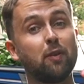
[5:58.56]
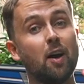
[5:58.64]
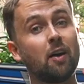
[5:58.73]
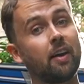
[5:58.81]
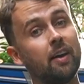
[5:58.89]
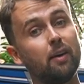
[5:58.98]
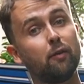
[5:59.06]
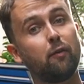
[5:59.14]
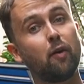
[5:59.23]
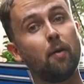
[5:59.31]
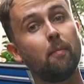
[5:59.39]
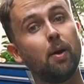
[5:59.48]
vlog here
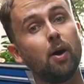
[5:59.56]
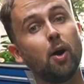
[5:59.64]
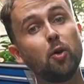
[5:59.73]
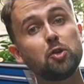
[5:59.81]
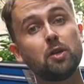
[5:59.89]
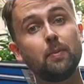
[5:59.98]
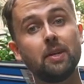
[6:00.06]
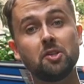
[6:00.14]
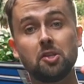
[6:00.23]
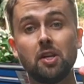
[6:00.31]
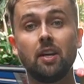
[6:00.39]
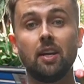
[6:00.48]
from Ho Chi Minh
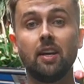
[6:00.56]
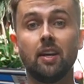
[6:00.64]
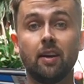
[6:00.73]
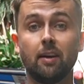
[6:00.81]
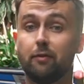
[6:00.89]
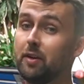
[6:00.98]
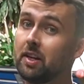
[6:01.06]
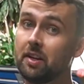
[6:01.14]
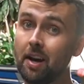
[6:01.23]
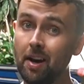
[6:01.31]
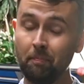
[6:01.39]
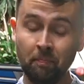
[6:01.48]
City,
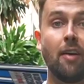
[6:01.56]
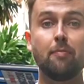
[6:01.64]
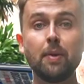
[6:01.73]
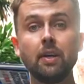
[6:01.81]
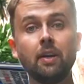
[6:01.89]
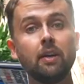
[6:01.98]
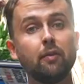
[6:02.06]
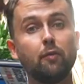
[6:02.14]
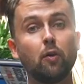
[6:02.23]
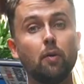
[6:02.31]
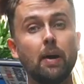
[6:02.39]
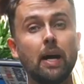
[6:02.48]
Vietnam. I've been here
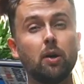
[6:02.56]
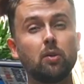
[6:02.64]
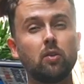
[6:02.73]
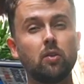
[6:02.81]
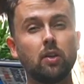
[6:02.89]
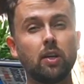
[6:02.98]
for about